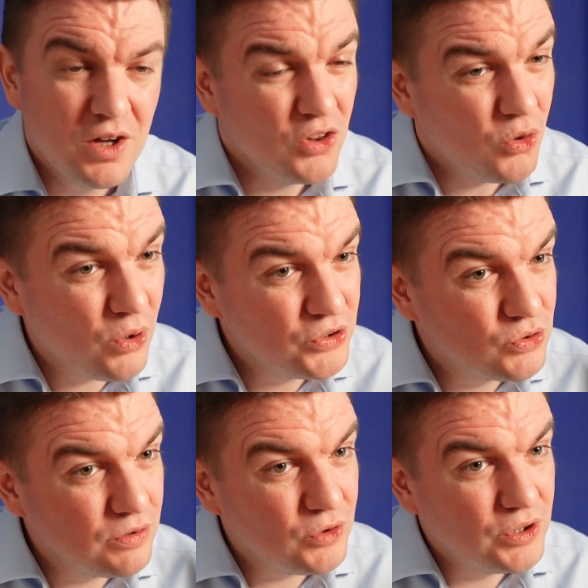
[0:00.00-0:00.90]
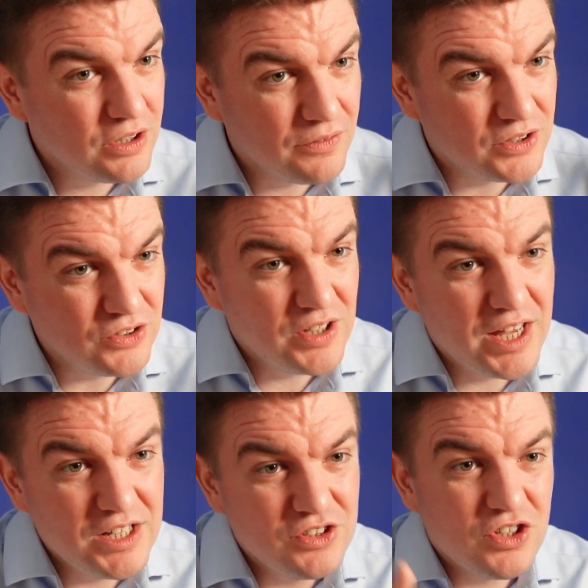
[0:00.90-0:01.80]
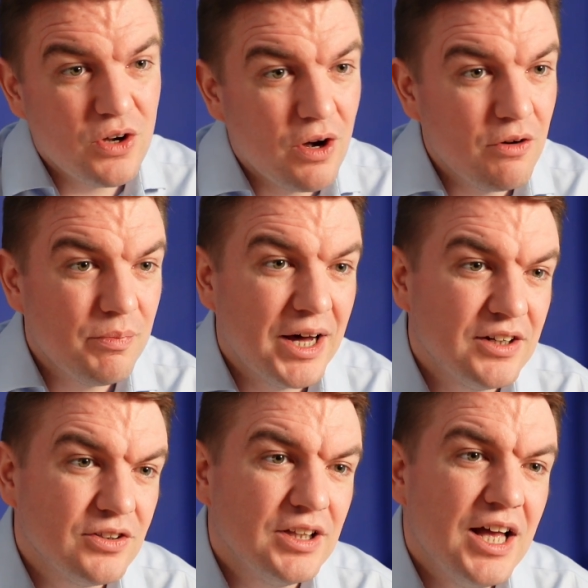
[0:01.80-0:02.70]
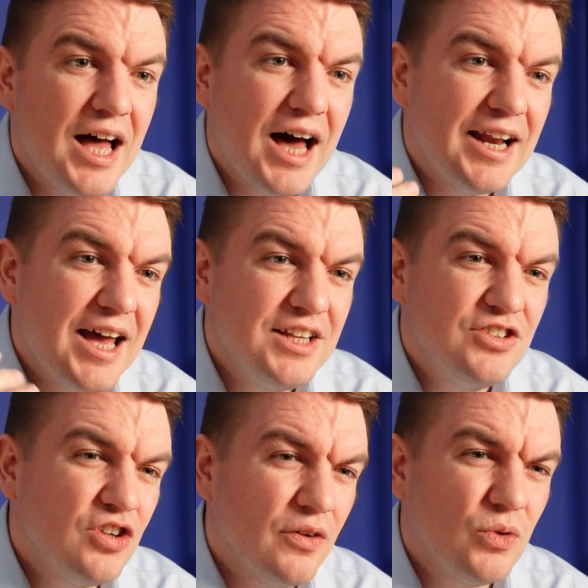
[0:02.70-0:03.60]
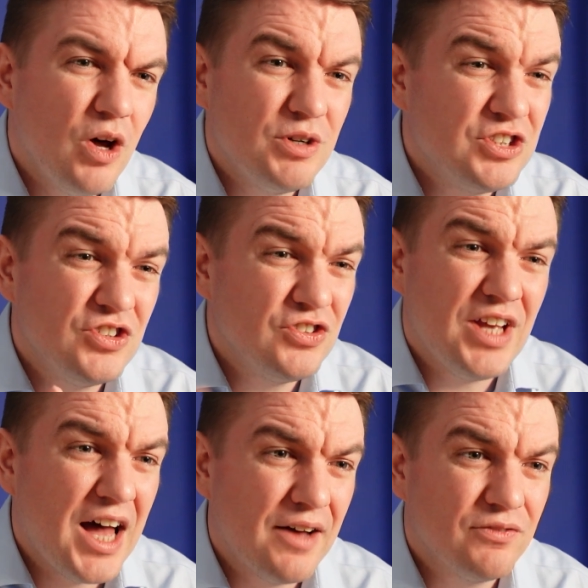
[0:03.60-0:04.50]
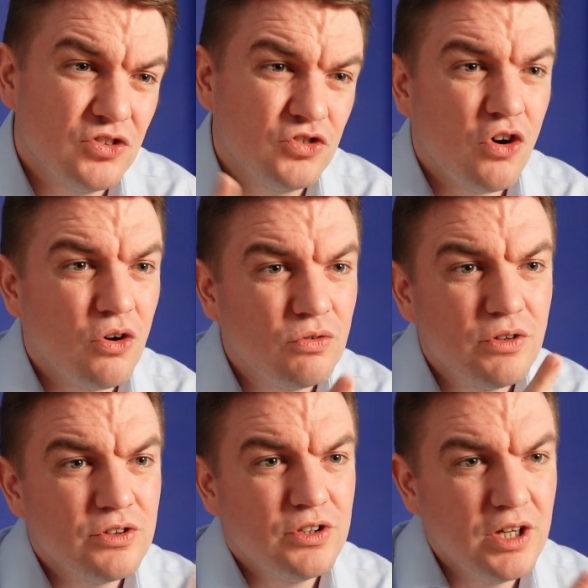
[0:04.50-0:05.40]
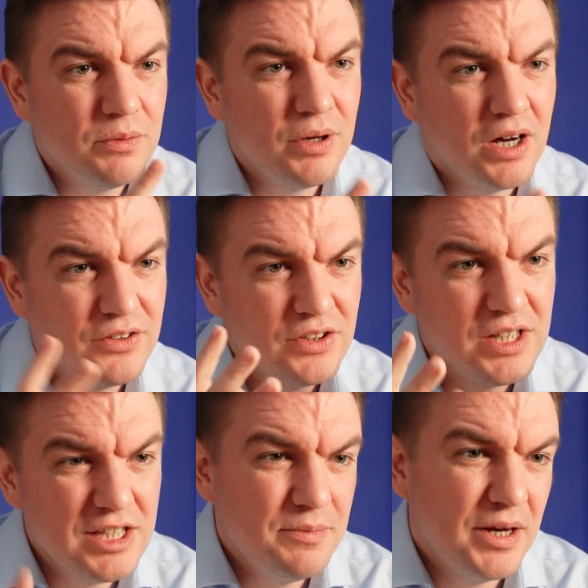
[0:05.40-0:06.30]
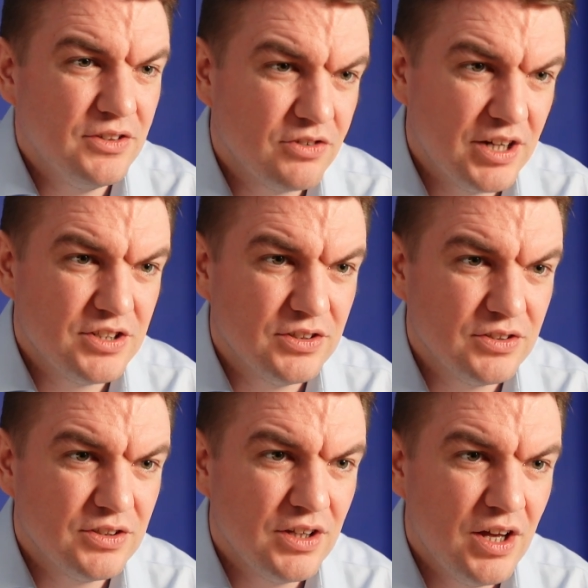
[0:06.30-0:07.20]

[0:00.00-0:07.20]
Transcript: The ones to avoid are obviously Sage, Zoho, and Pandle, and any software which doesn't have strong third-party eBay integrations.